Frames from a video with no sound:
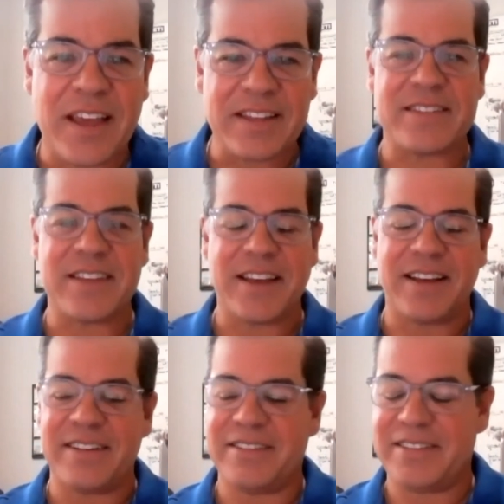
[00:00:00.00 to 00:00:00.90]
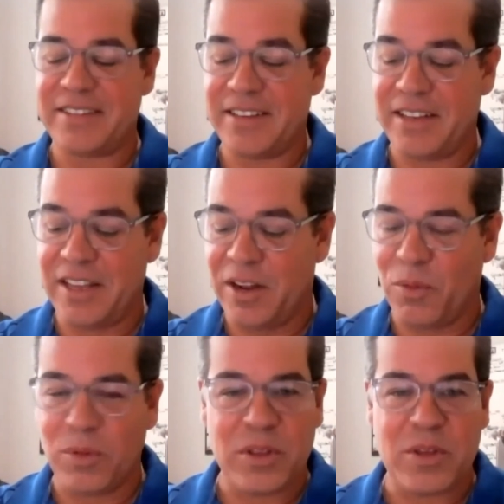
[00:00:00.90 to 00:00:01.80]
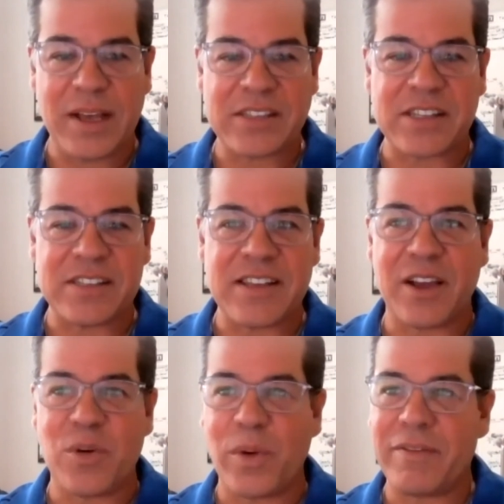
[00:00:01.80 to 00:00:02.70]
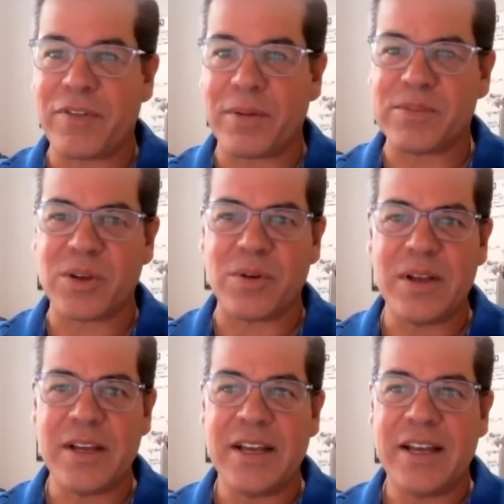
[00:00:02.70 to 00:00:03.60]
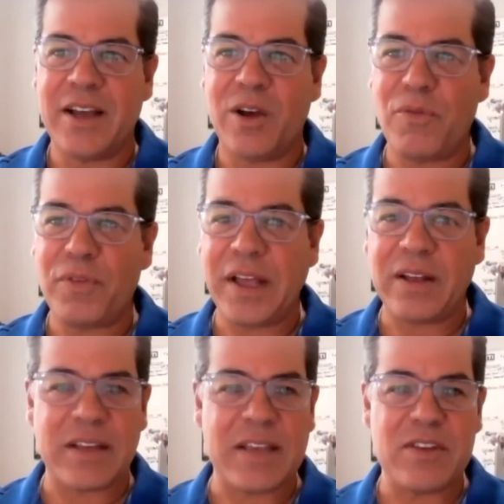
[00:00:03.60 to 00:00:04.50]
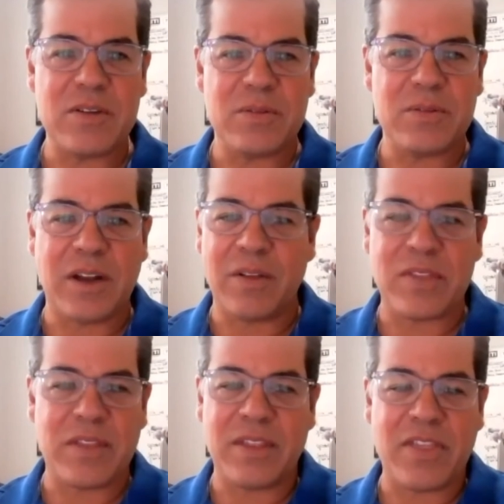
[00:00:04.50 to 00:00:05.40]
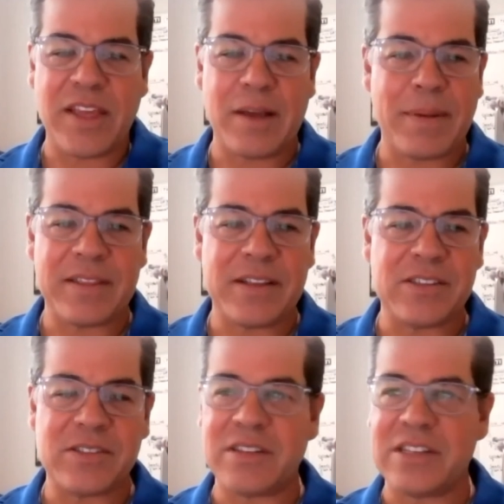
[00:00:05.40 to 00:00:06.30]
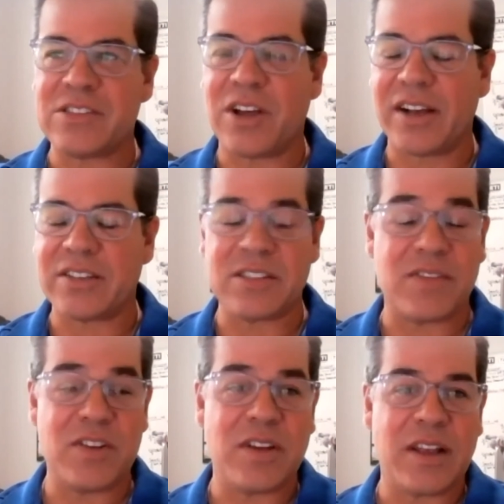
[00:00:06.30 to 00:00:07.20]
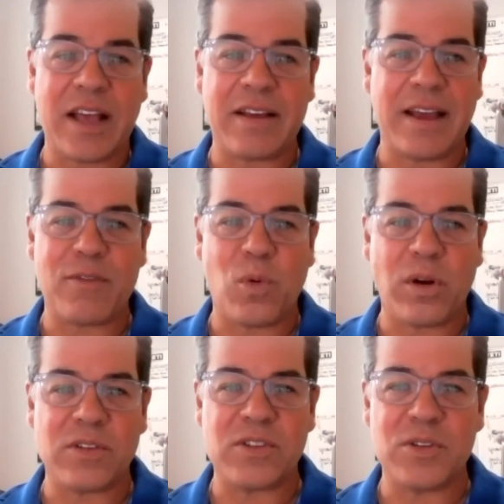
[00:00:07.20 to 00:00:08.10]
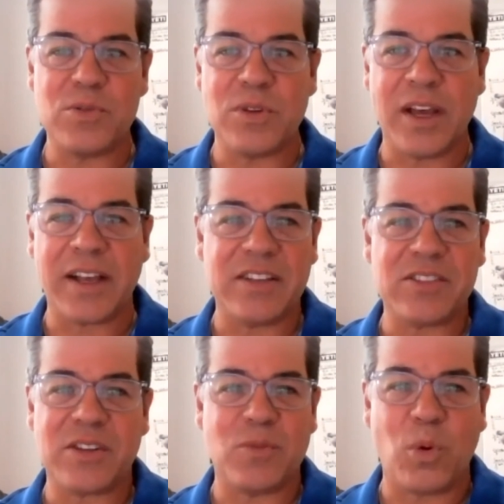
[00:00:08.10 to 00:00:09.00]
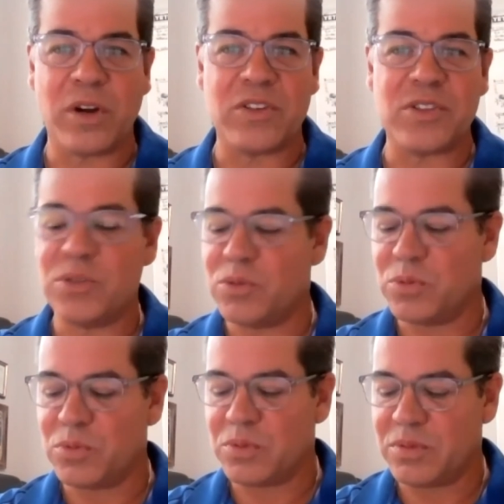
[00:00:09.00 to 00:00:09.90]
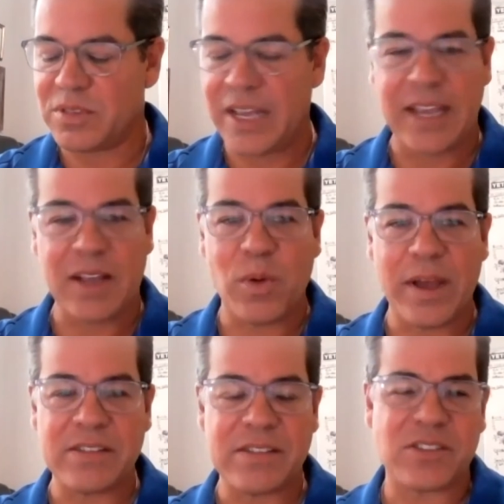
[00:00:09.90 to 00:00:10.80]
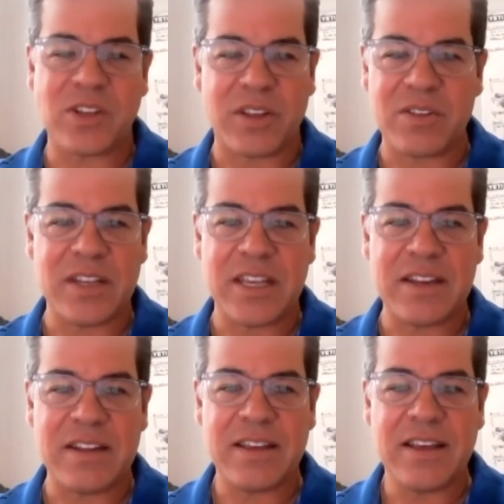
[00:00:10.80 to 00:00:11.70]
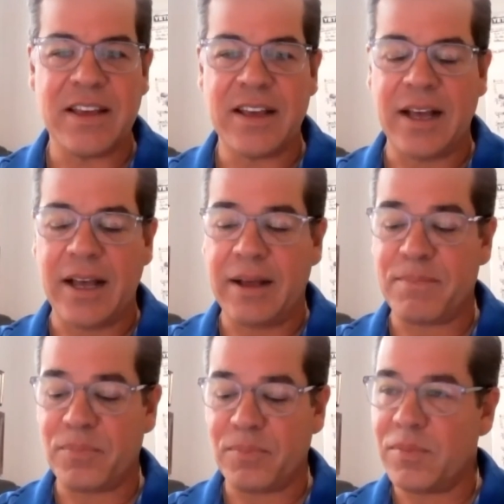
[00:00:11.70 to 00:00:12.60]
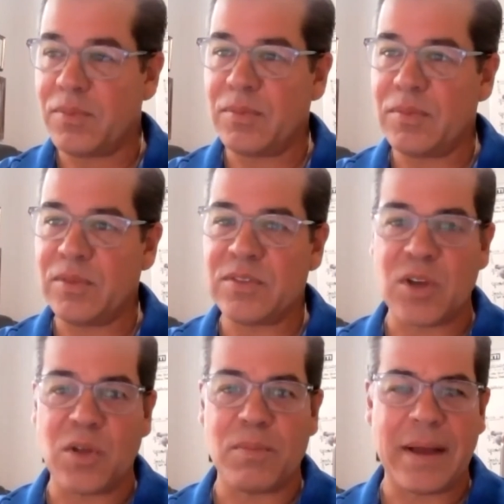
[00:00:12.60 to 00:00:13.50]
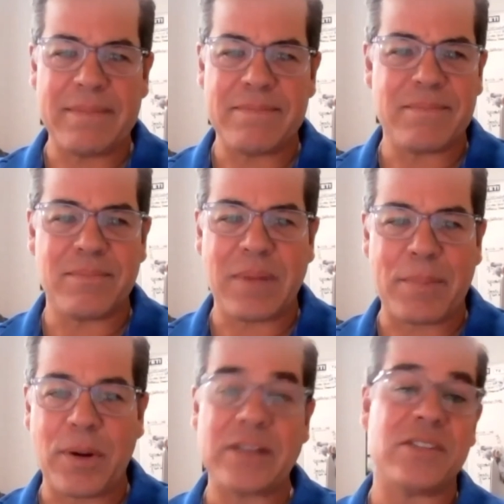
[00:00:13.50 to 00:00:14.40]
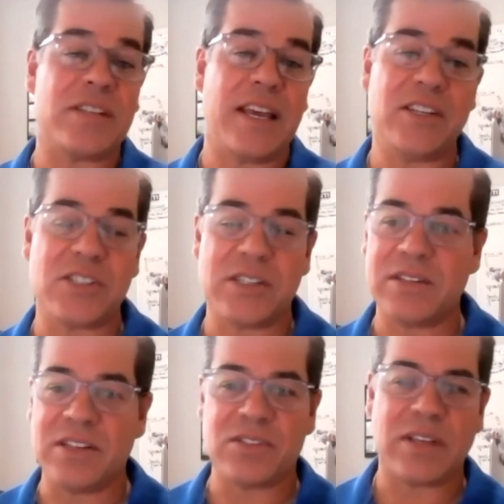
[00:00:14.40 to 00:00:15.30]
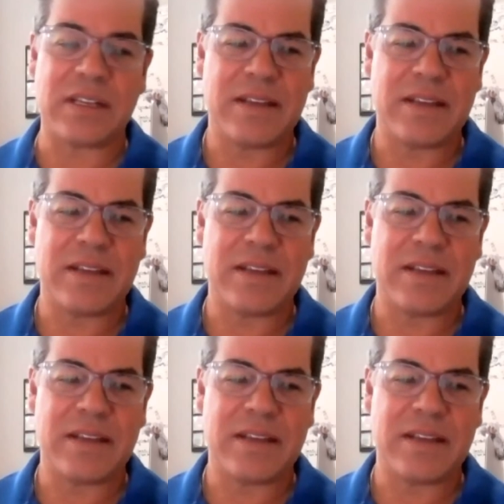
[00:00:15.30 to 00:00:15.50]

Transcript: that you guys can take away from. So hopefully I'll give you, the thing about these talks is if you can have one or two nuggets, one or two takeaways, that's all you need. So my presentation, so